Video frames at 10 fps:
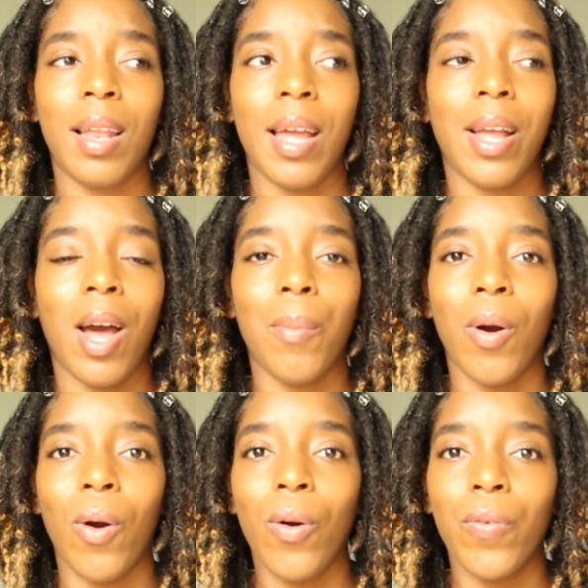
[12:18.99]
Like I'm
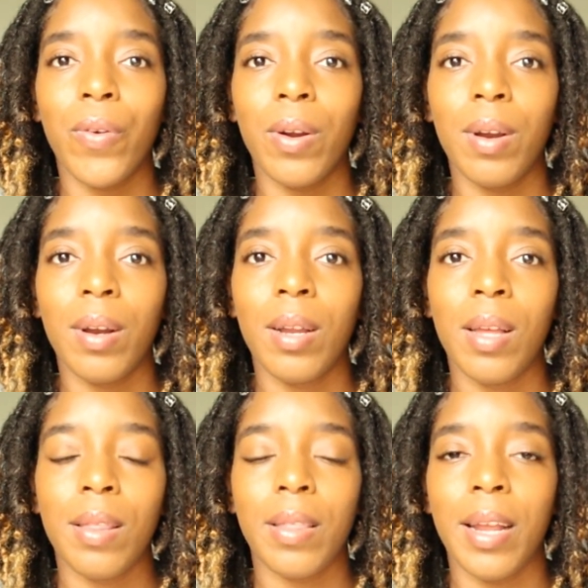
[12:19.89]
over
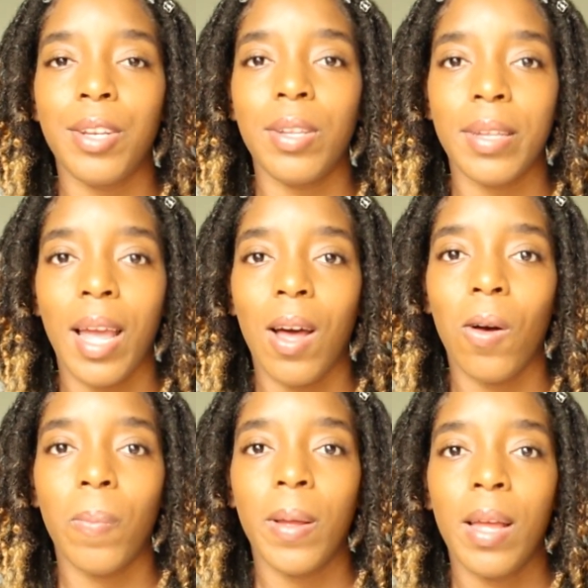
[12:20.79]
the itchy
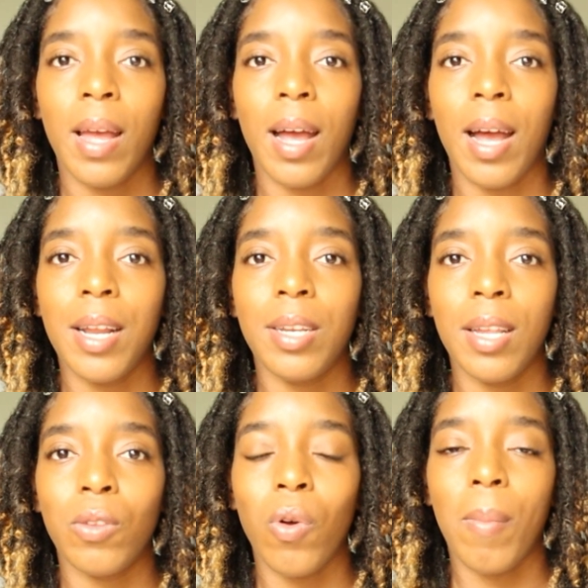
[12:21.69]
scalp. I
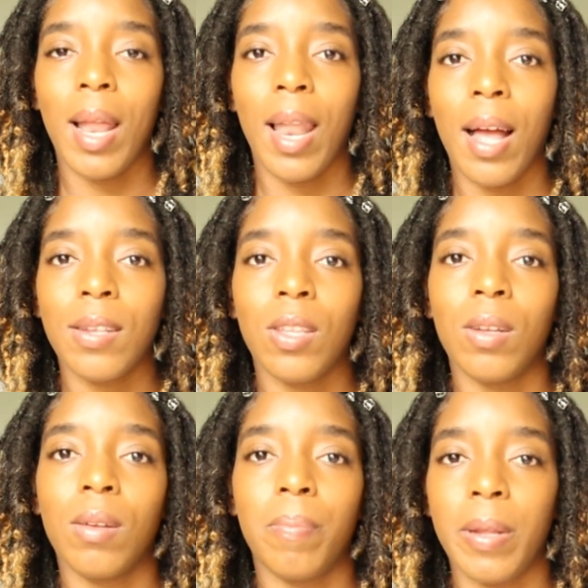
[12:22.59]
just want my locks
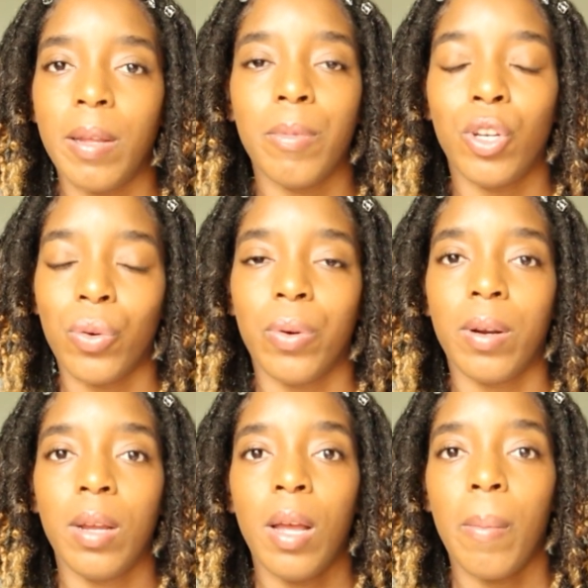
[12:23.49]
to be
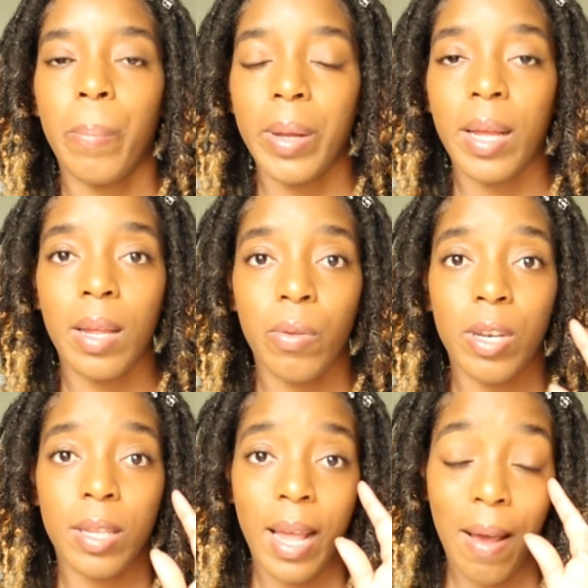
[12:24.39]
mature. But
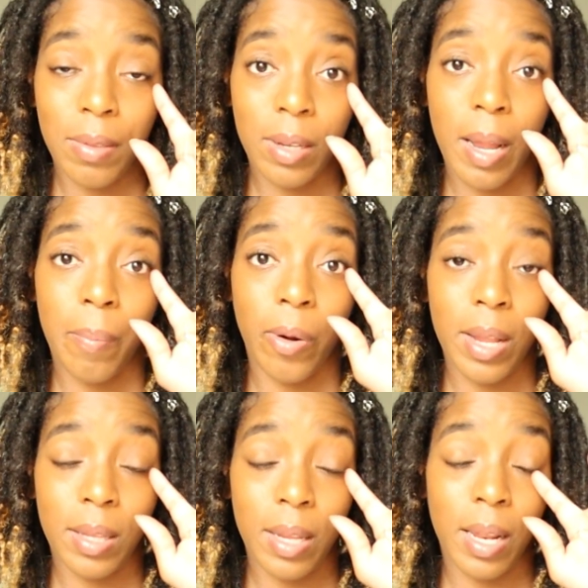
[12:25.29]
you just have to
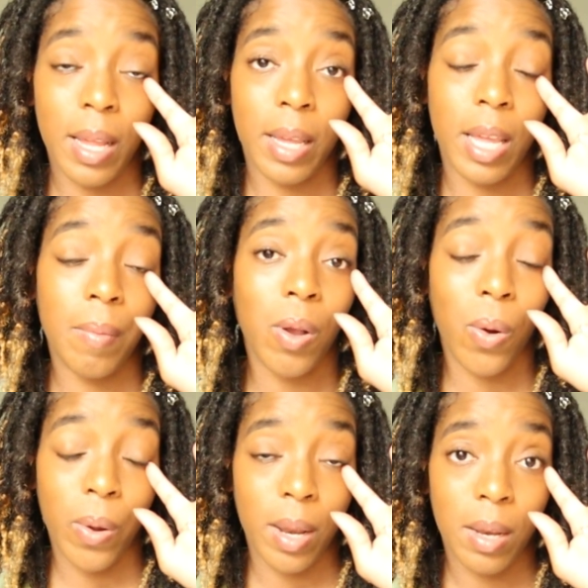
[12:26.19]
embrace it and keep
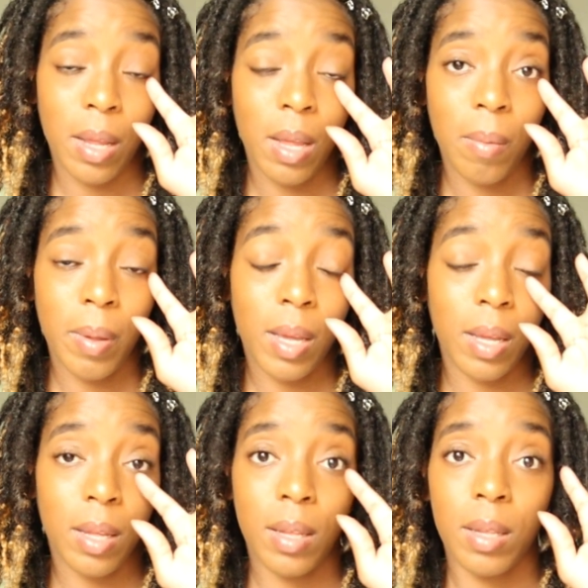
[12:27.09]
going,
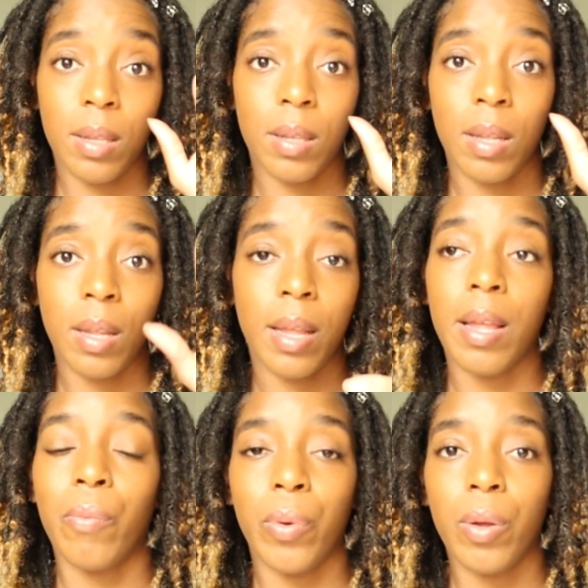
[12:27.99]
because
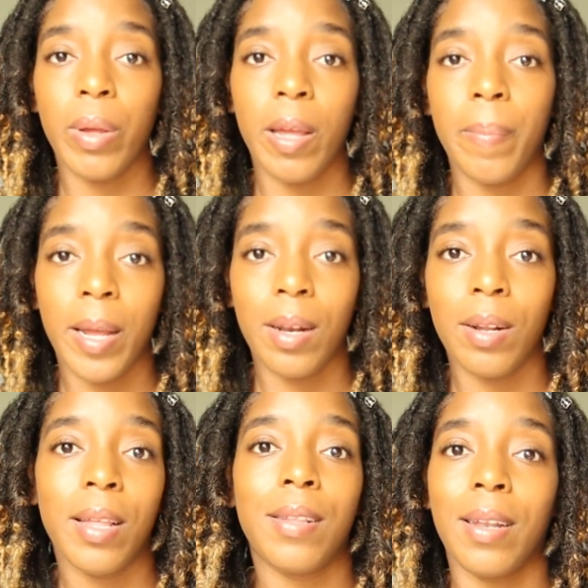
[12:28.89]
it will get
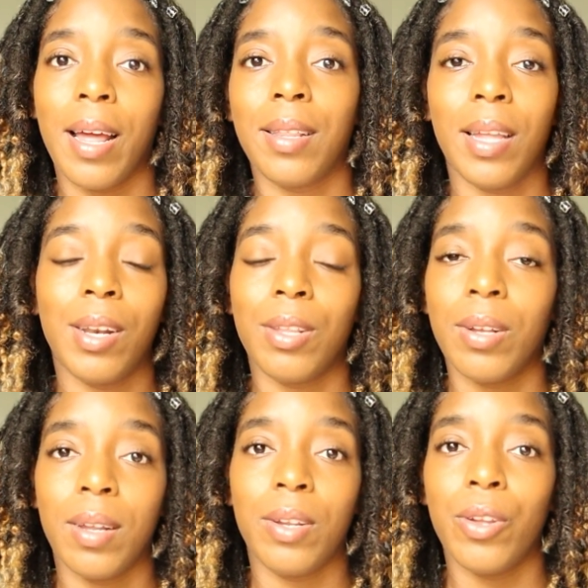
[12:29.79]
better. There's a light at the end of the
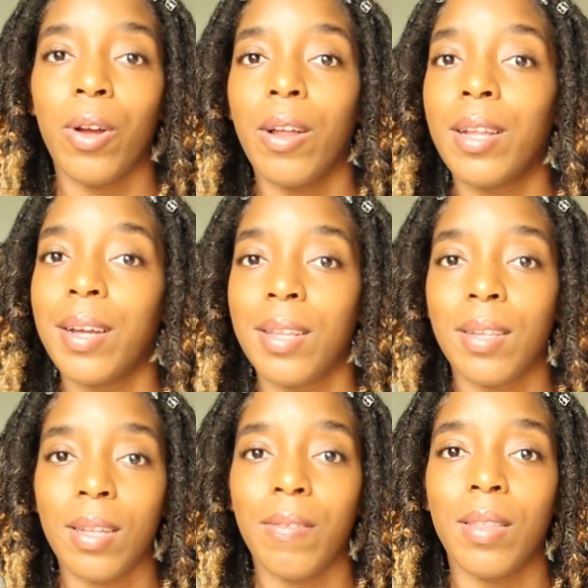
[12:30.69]
tunnel. You know, all the other
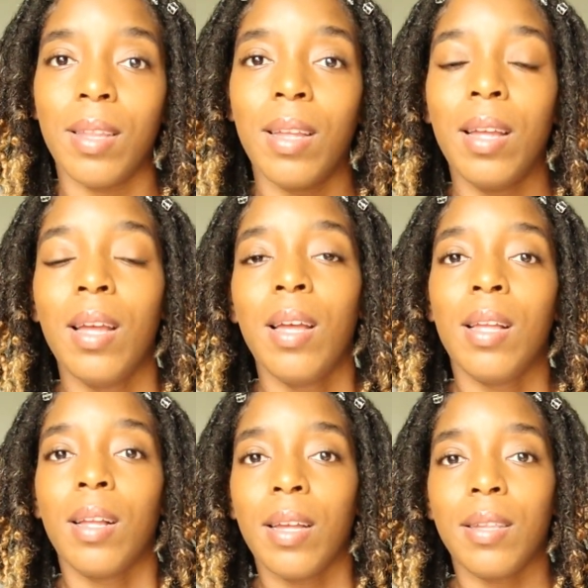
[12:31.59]
stuff,
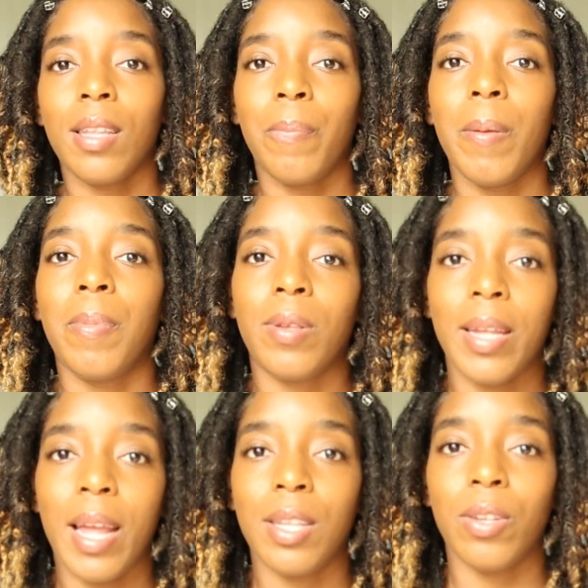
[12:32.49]
good stuff people
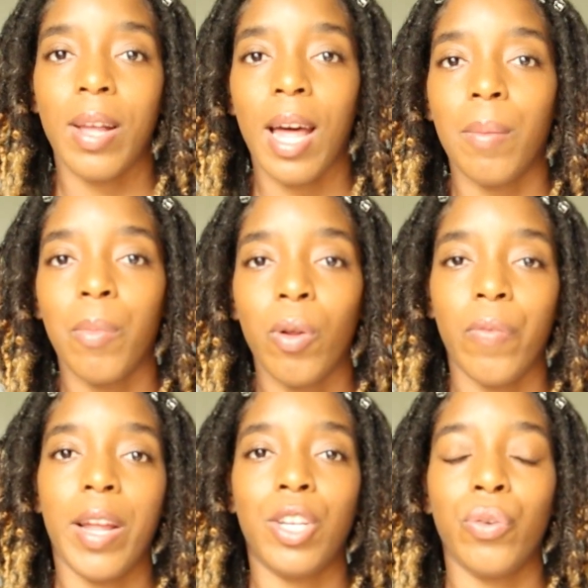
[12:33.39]
say to kind of
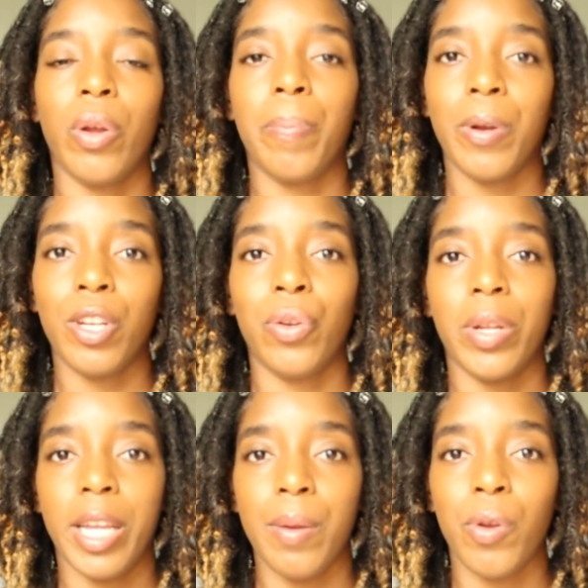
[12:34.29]
motivate you and push you
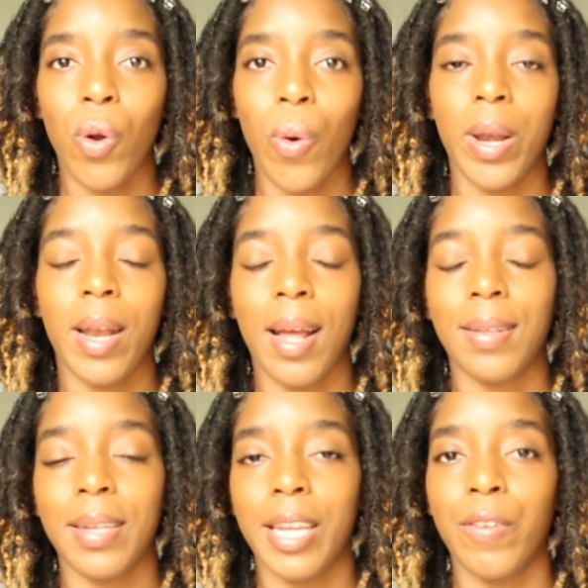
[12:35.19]
to keep going and not
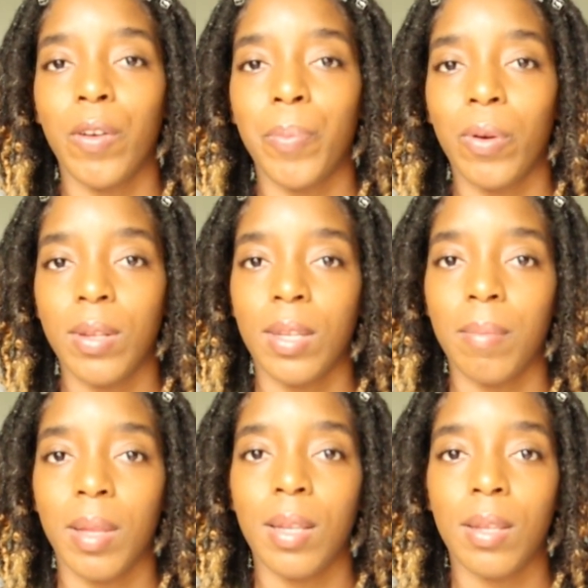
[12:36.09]
to give up on
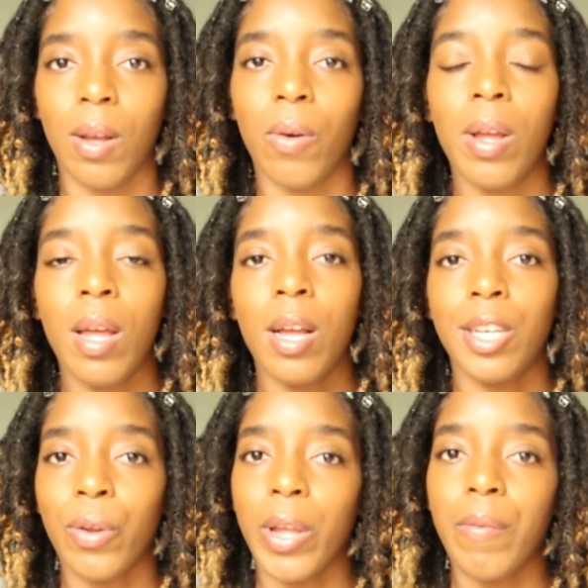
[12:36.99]
something. So
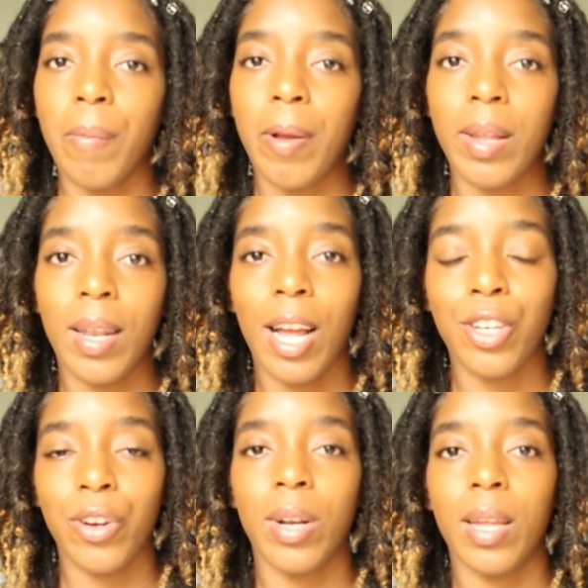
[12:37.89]
don't give up on your
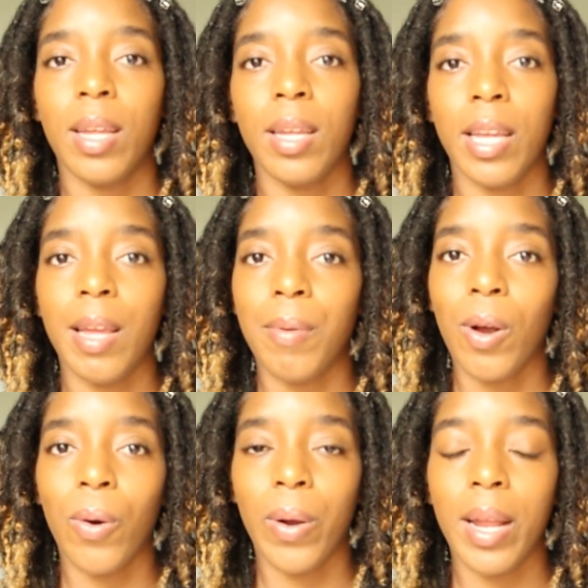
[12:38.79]
lock journey. Keep
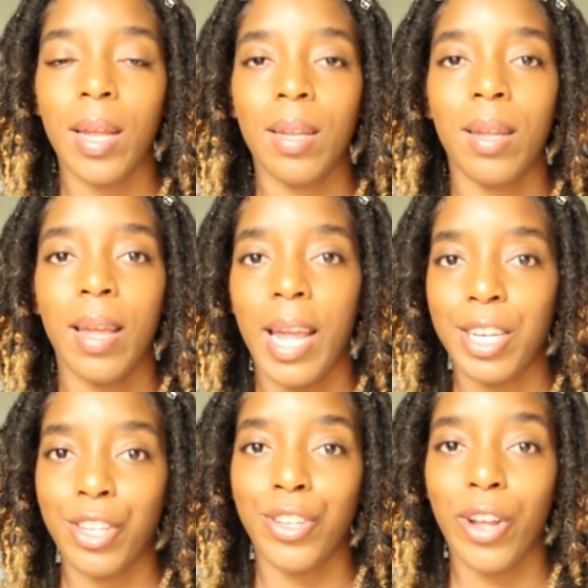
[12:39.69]
going,
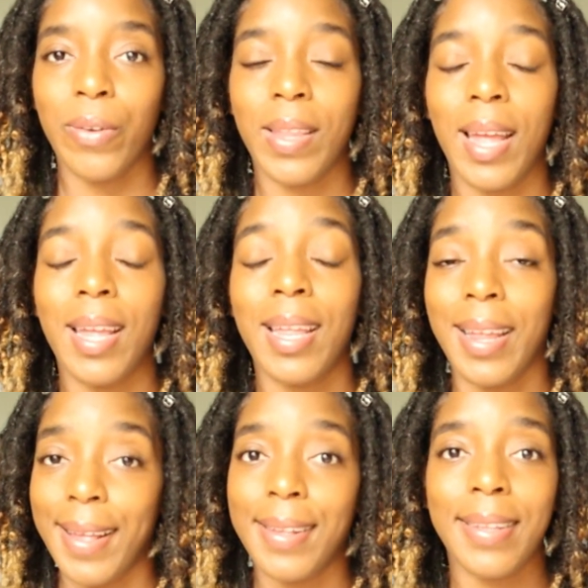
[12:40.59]
and just know that
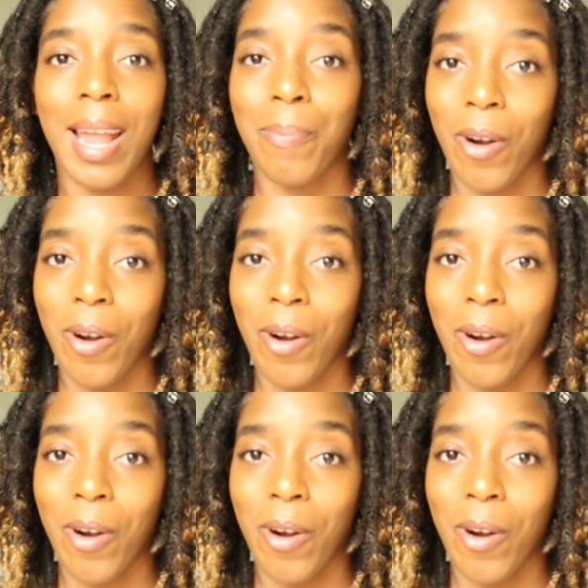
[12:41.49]
it is a